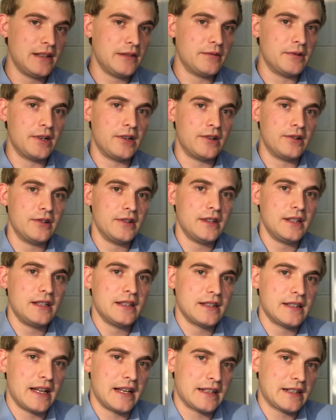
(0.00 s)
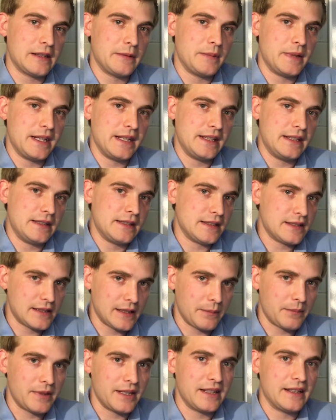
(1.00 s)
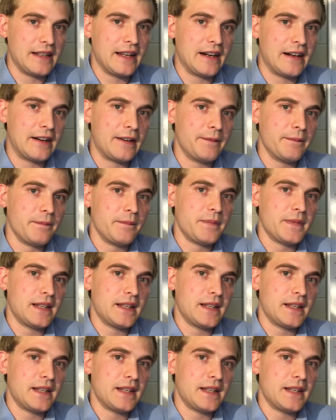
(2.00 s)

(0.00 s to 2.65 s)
Well, that could be something there.